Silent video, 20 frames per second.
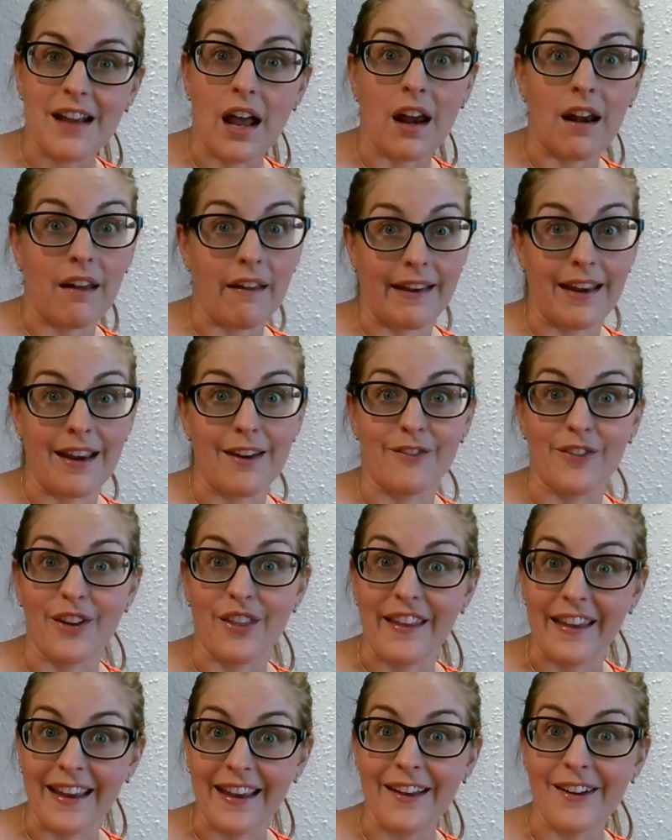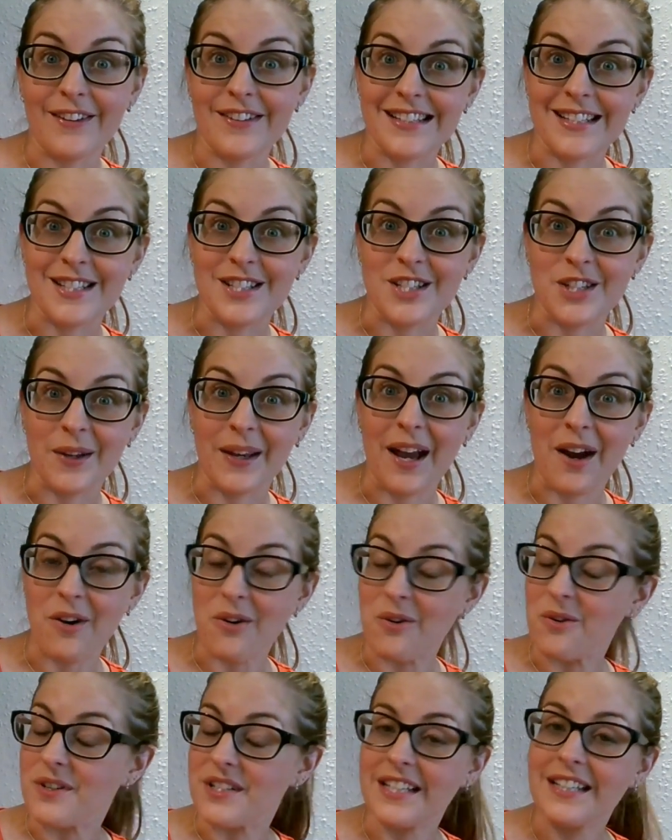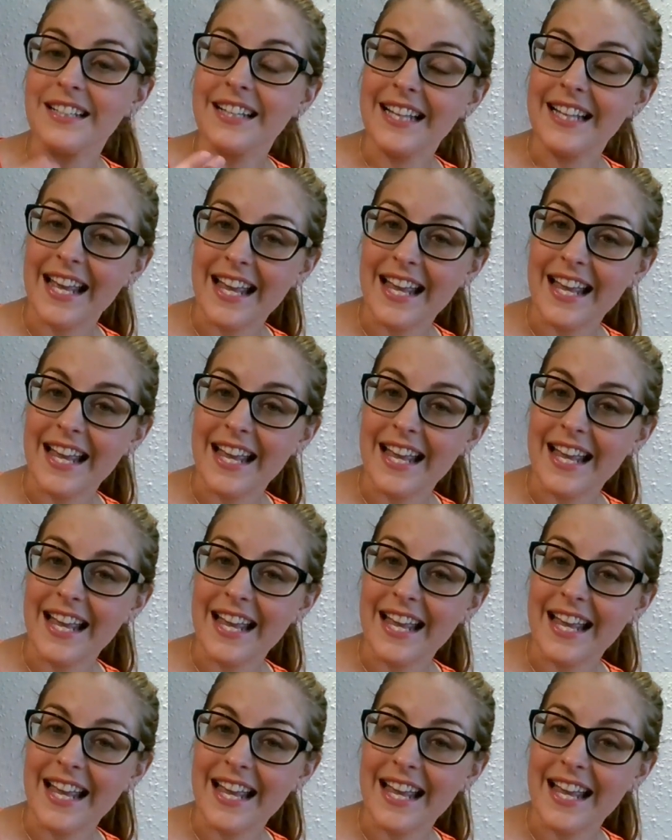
like everything else, as you get older,